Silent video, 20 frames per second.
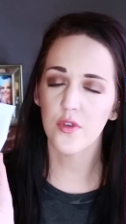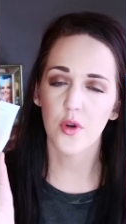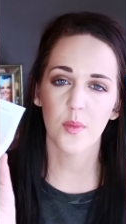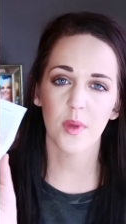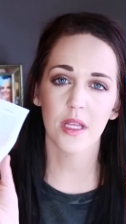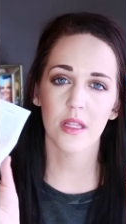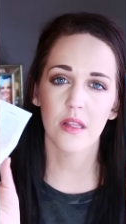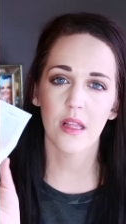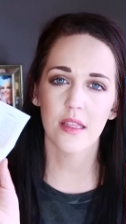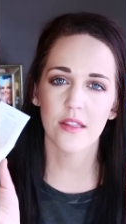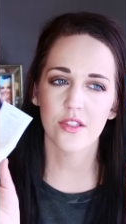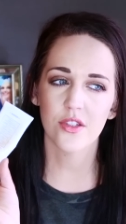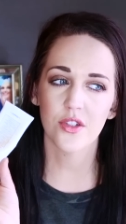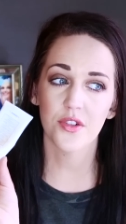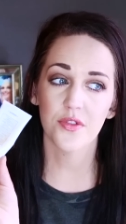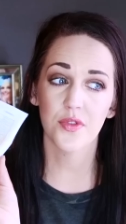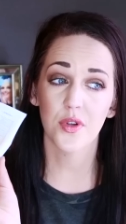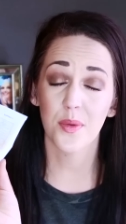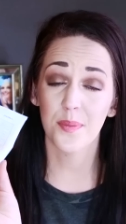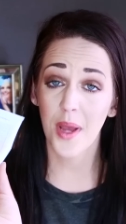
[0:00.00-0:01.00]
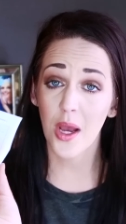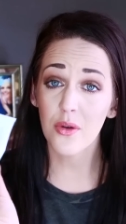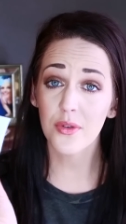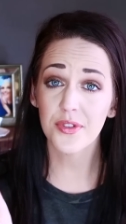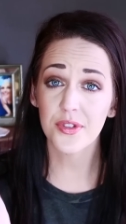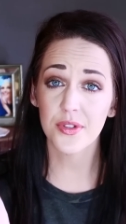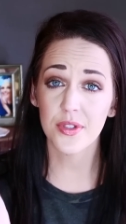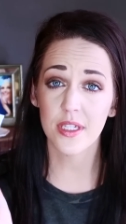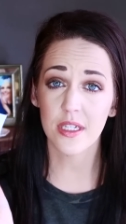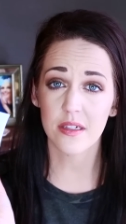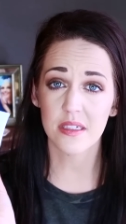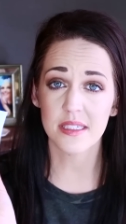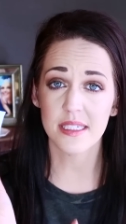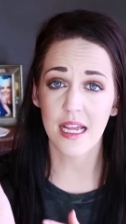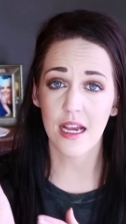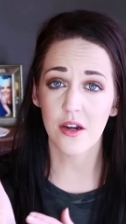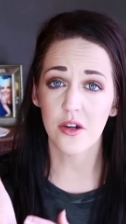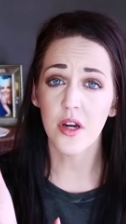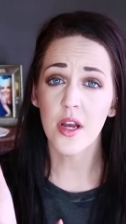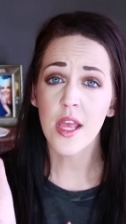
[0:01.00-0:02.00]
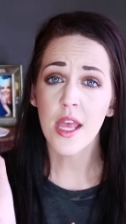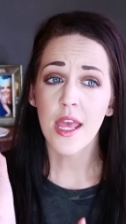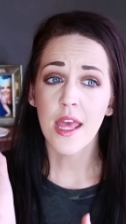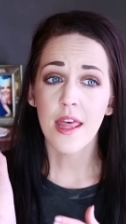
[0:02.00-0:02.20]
Foaming Cleanser for about two years now.